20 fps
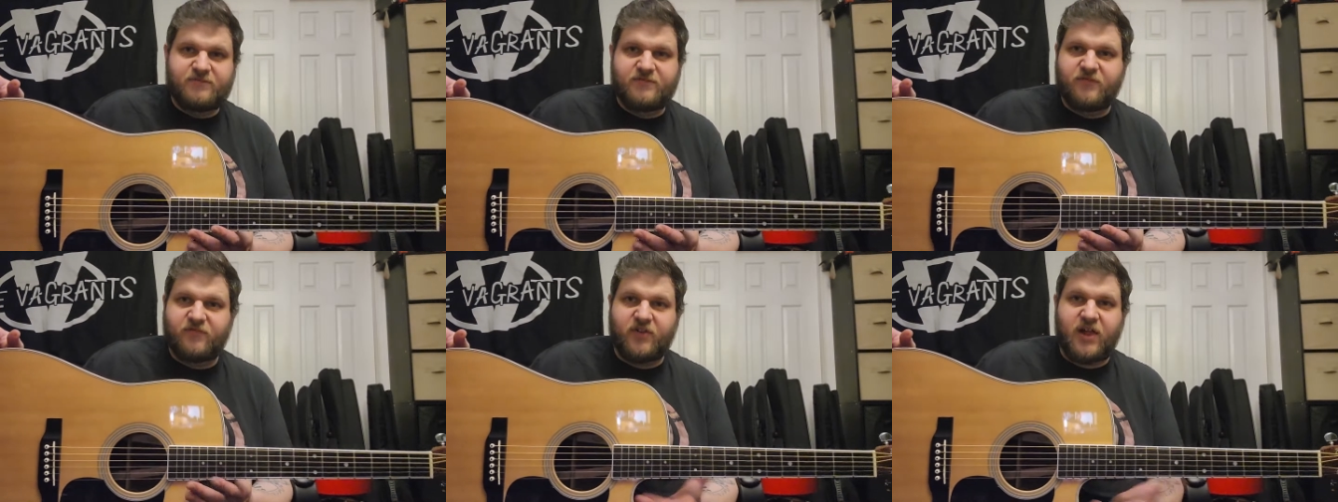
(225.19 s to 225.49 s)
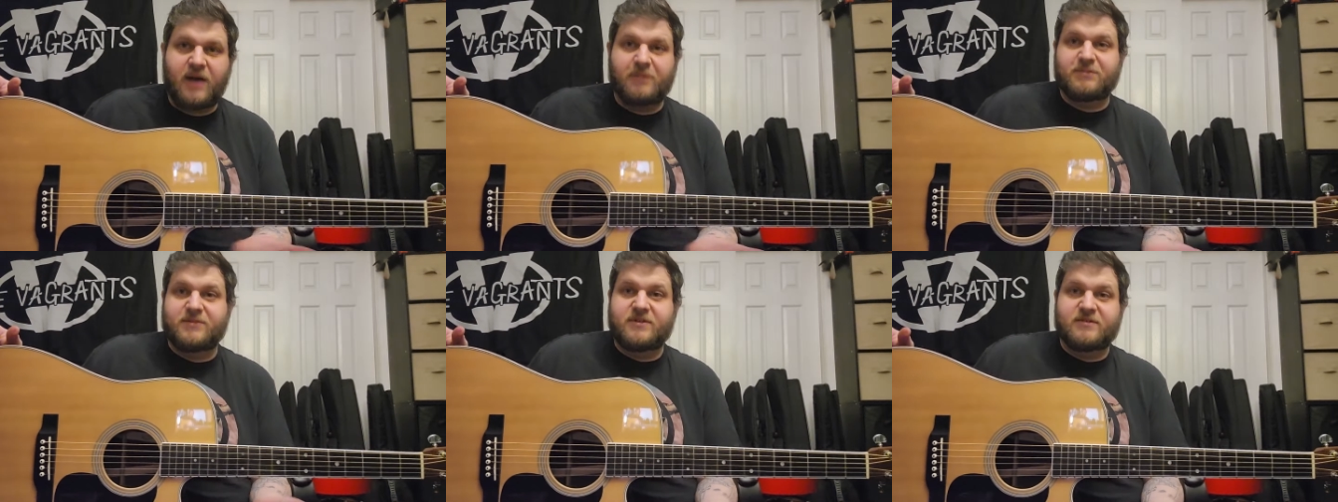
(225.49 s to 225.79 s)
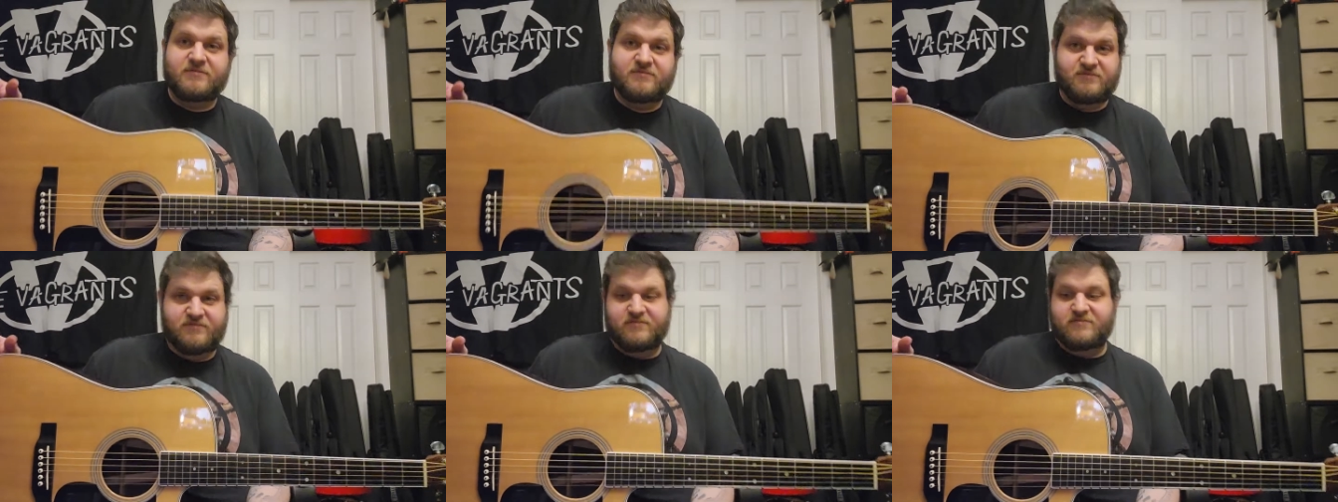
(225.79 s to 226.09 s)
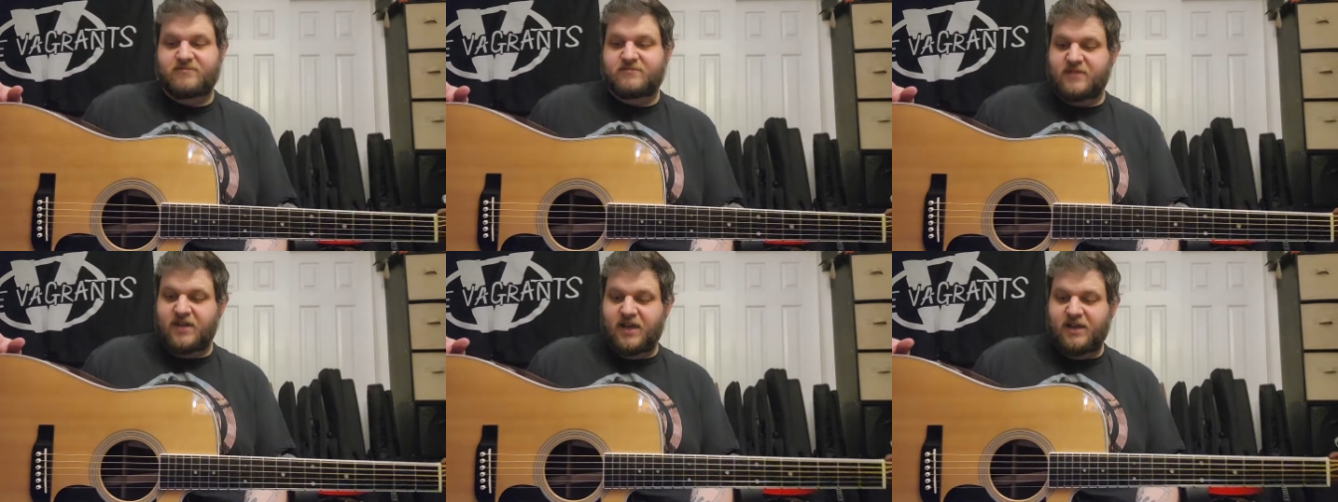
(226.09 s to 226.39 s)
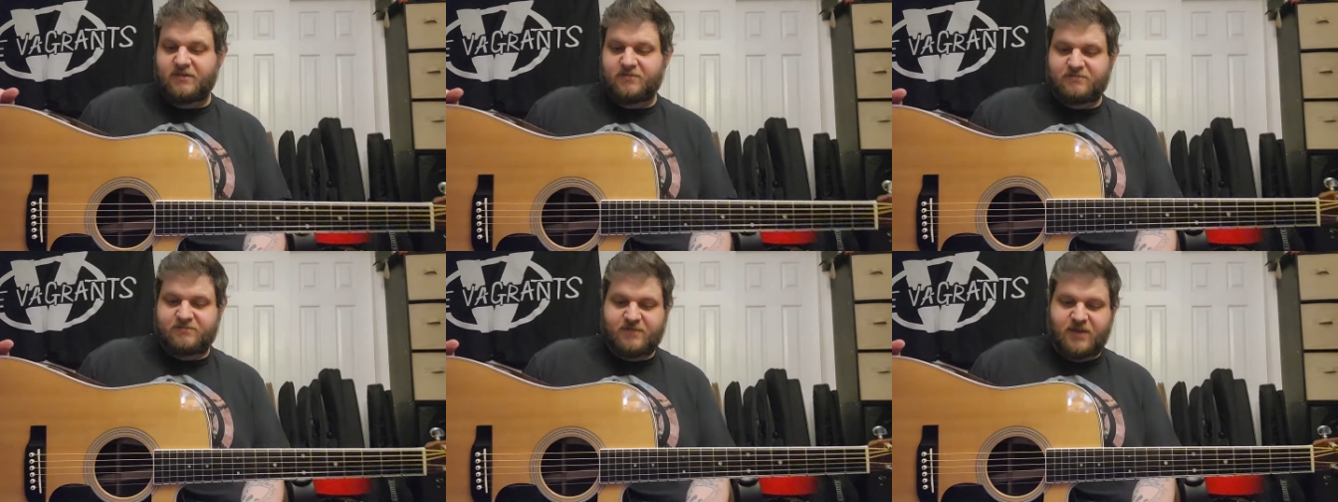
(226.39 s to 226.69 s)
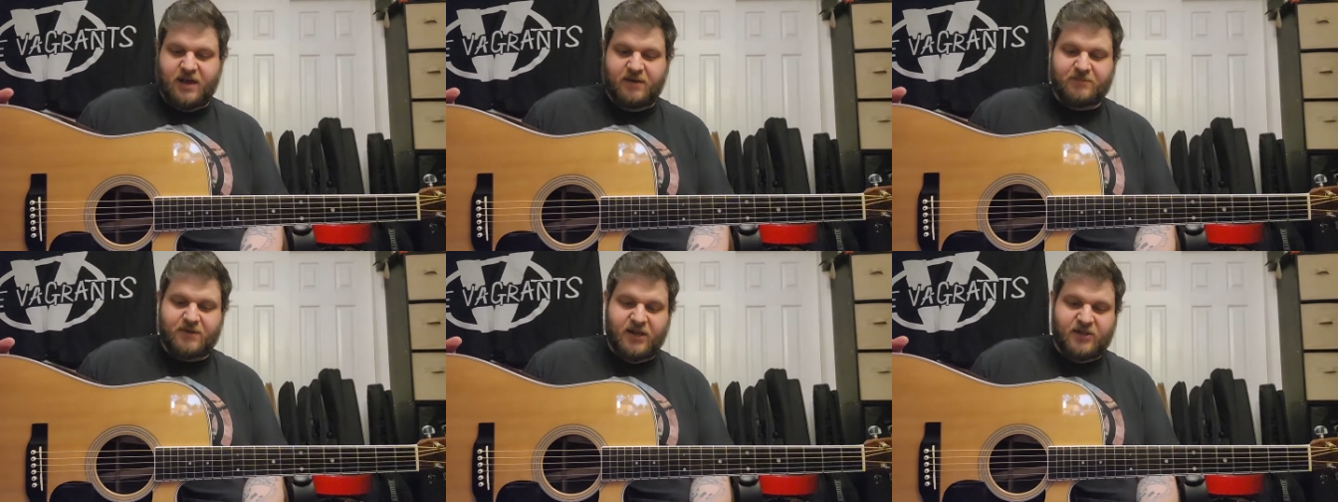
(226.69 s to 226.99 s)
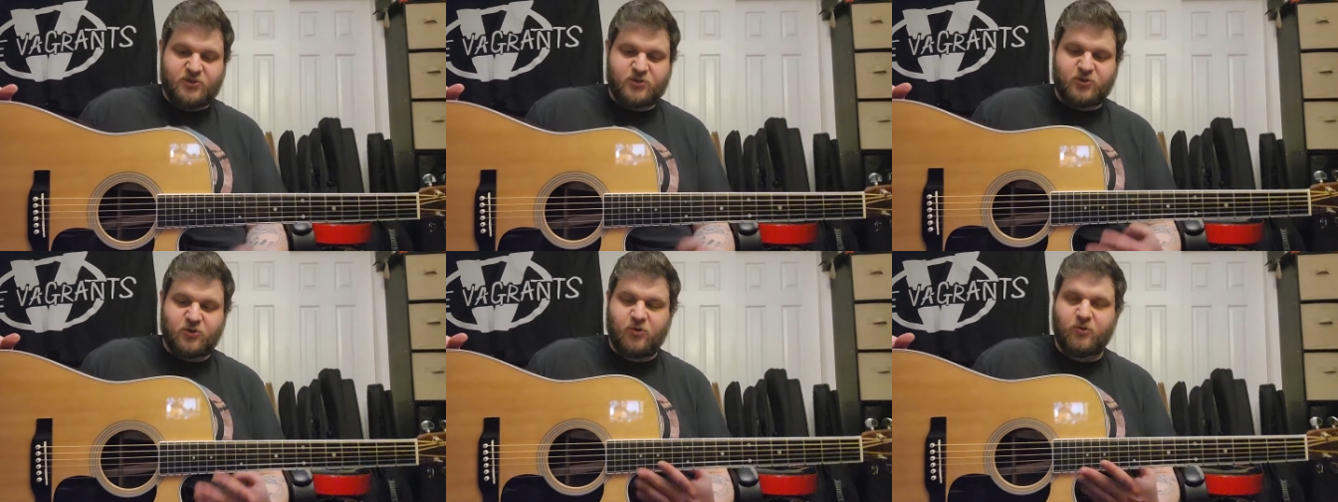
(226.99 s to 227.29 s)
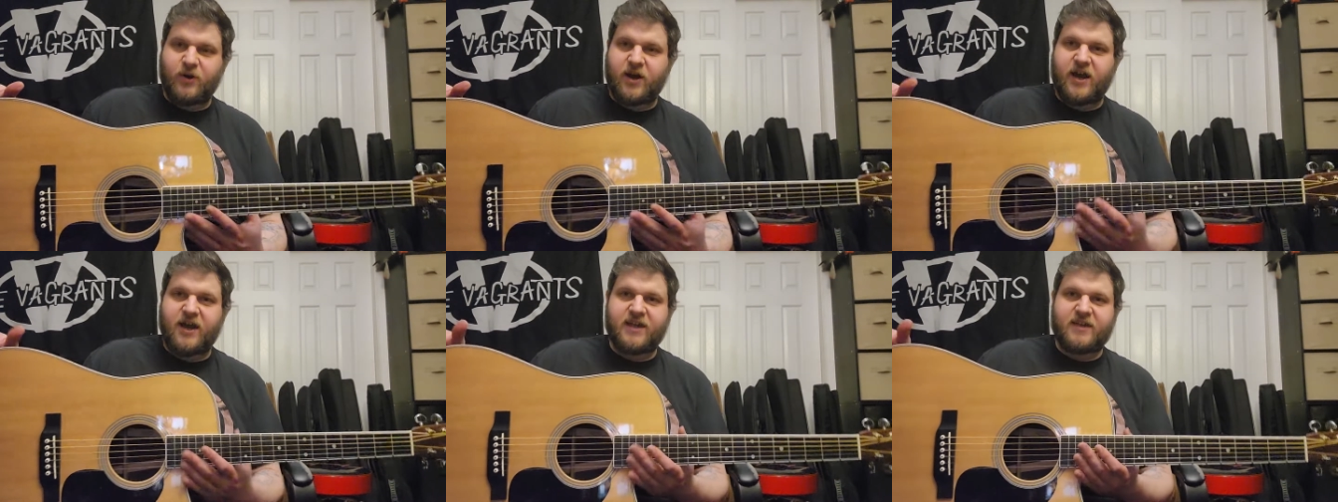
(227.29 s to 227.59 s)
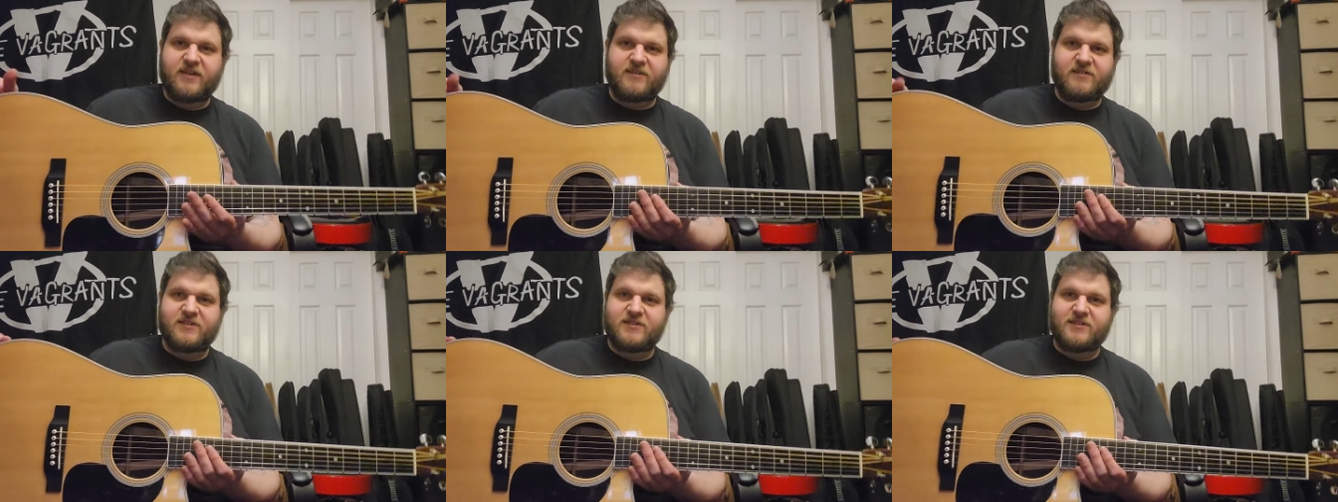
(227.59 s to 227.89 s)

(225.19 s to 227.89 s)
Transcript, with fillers: flopped. I I'm not sure why.